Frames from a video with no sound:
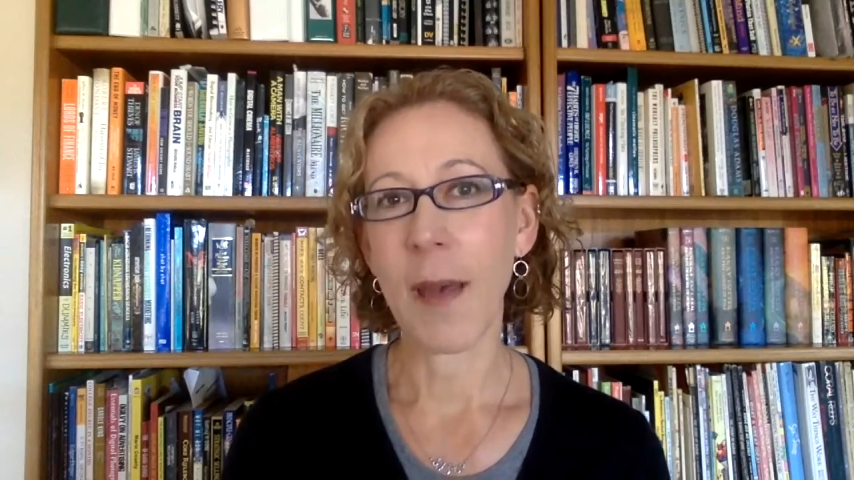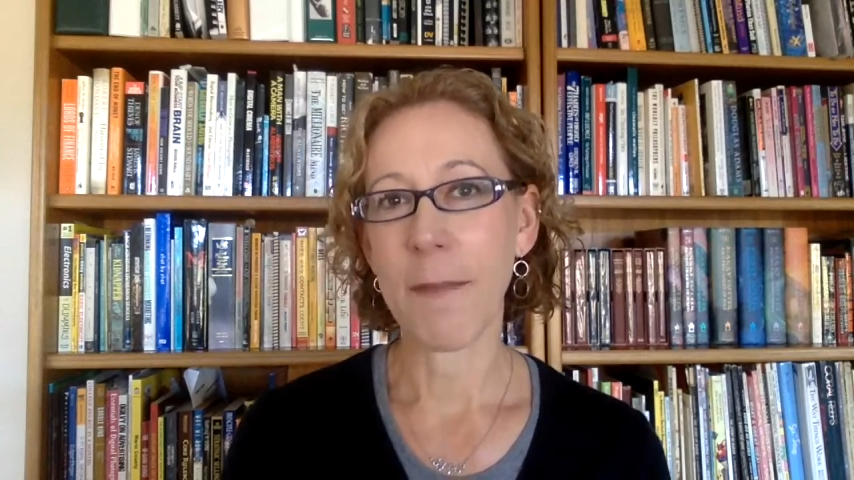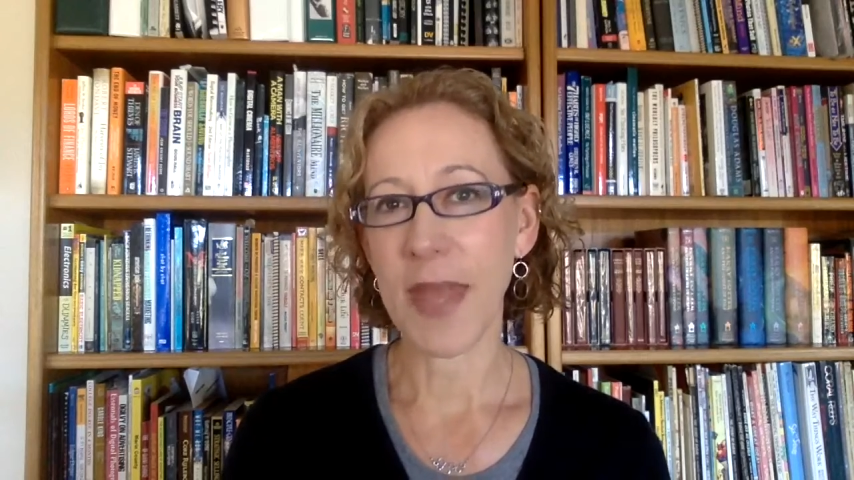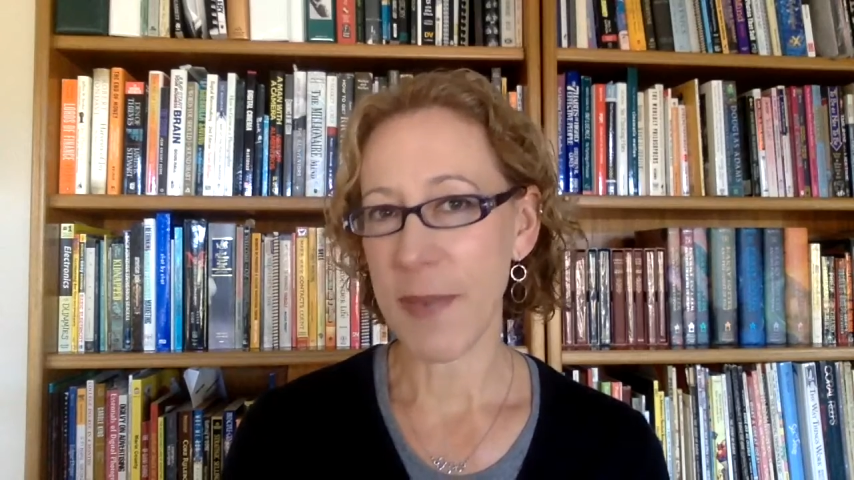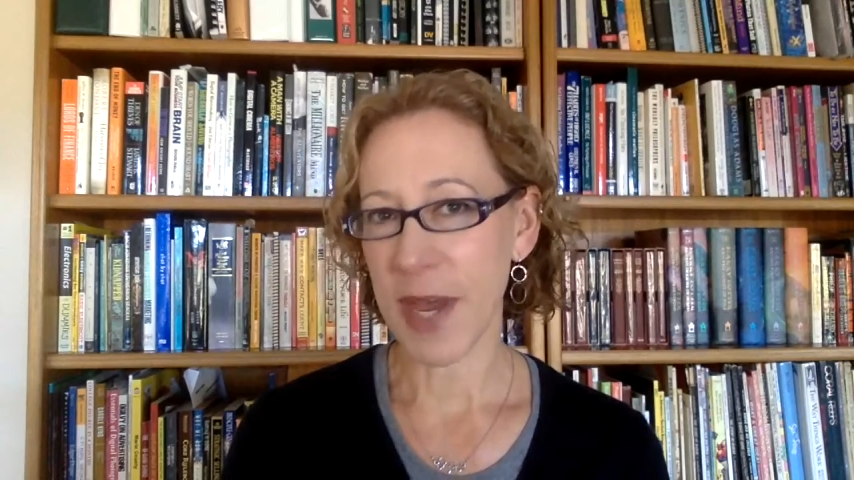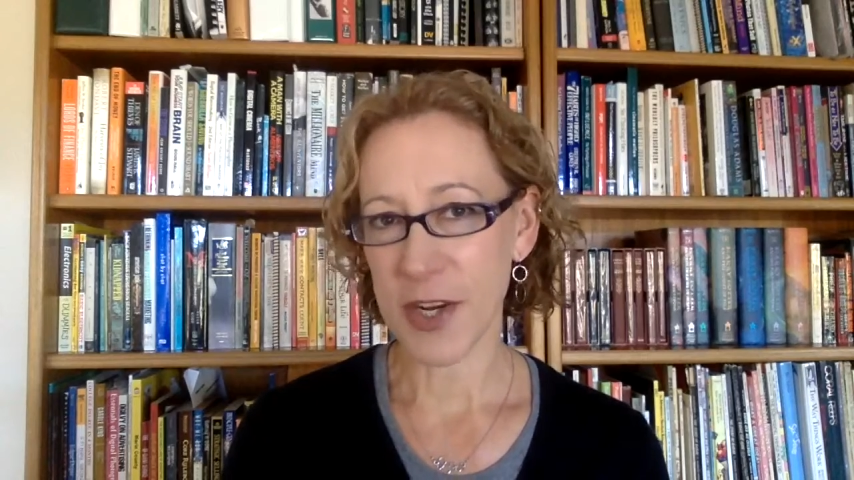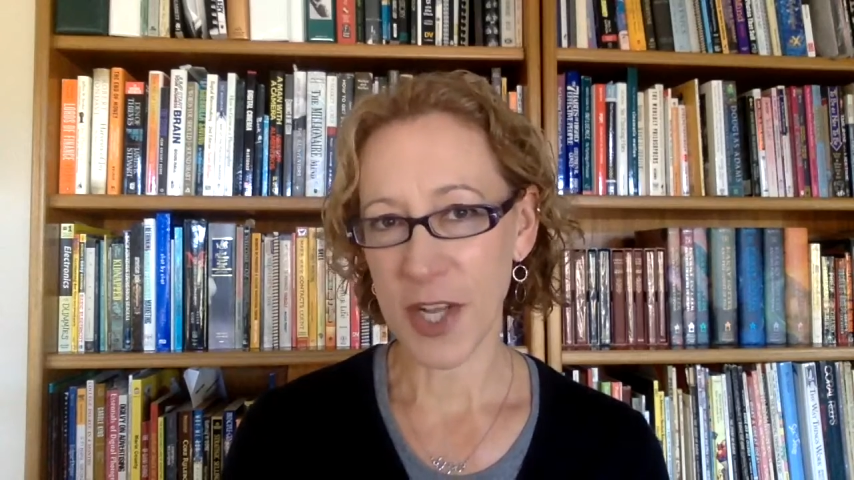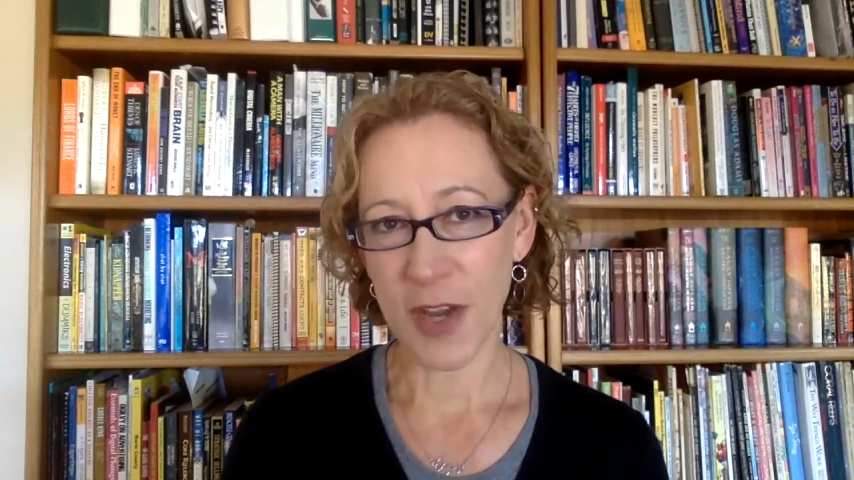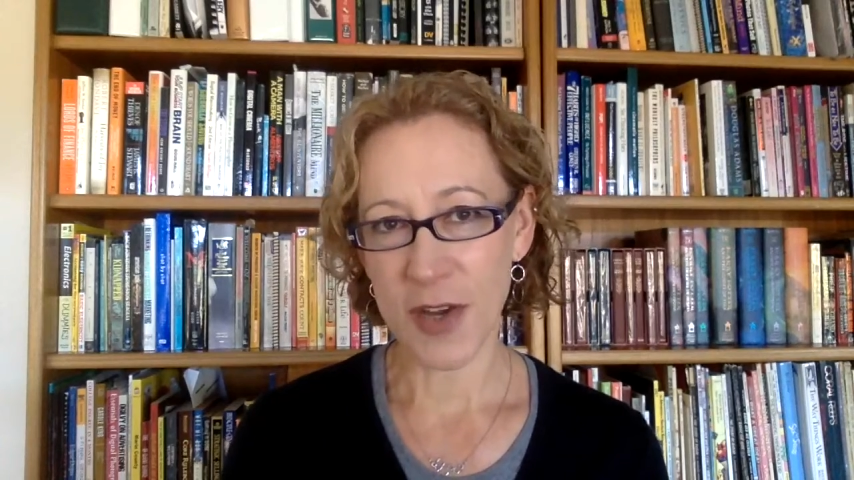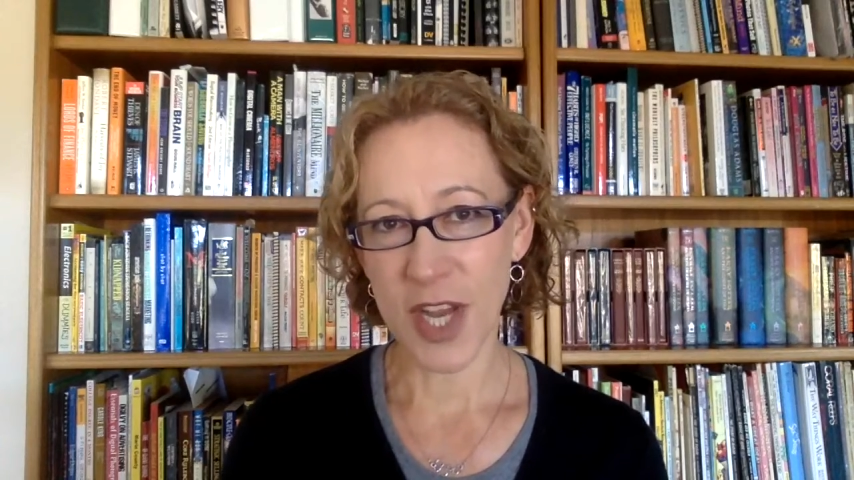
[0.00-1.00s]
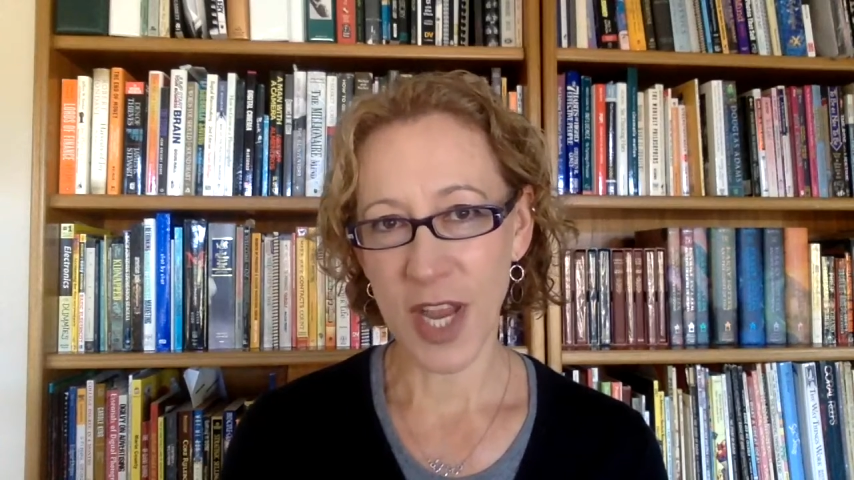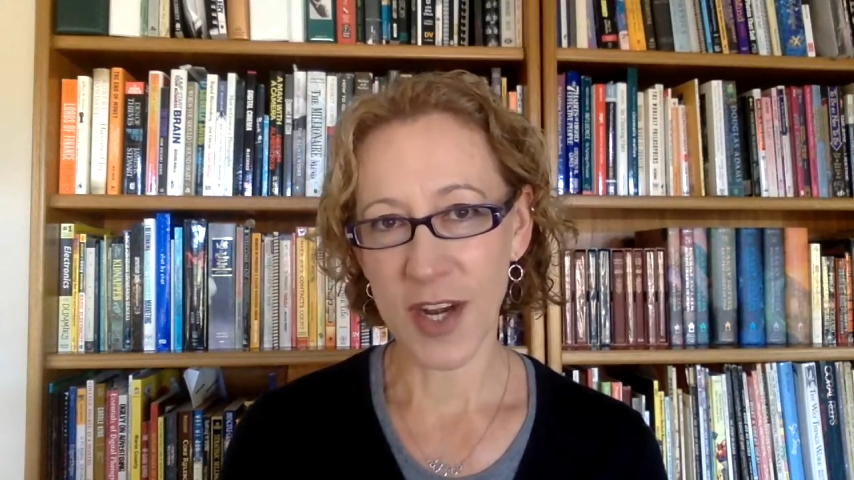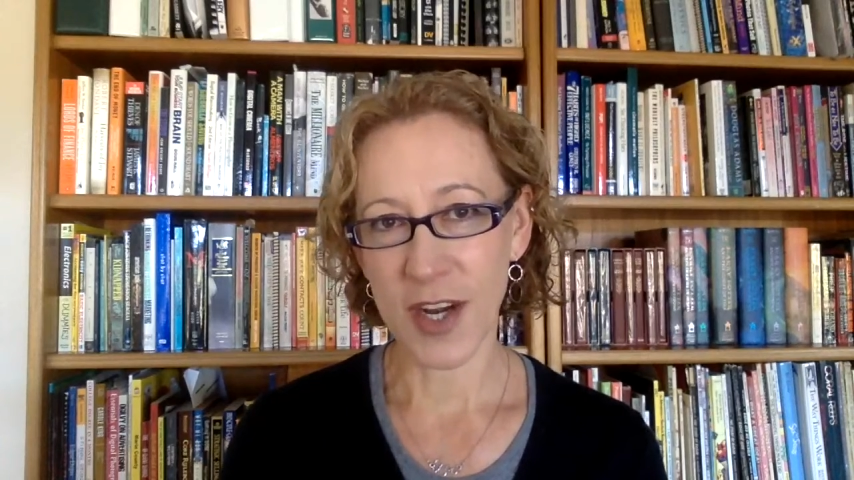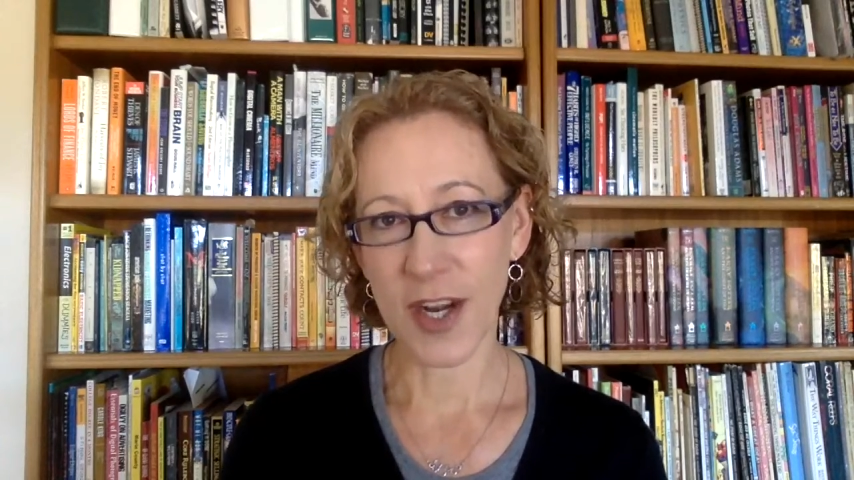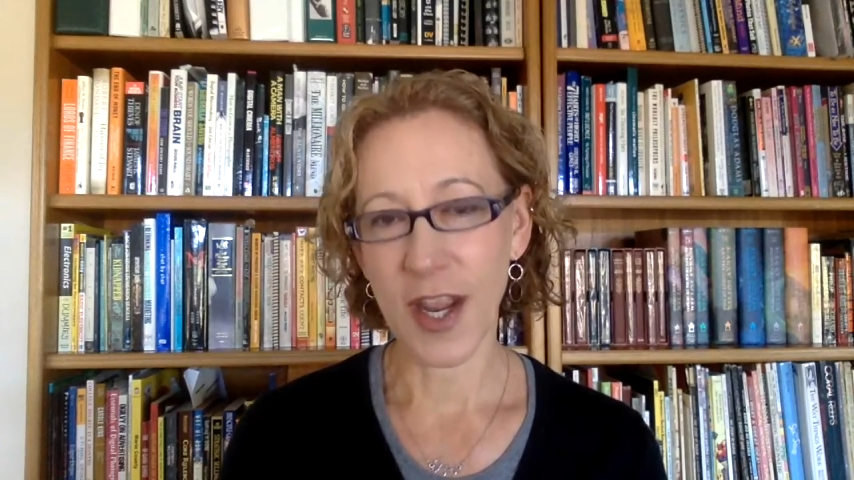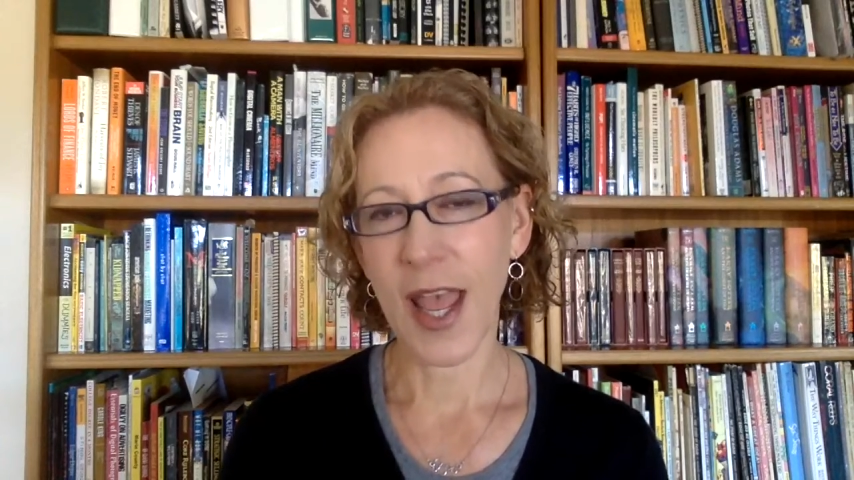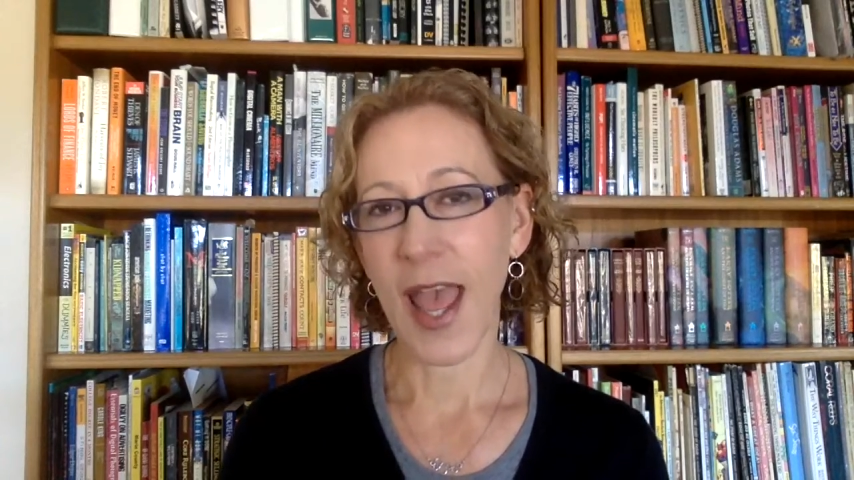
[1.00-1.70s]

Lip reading: be a better negotiator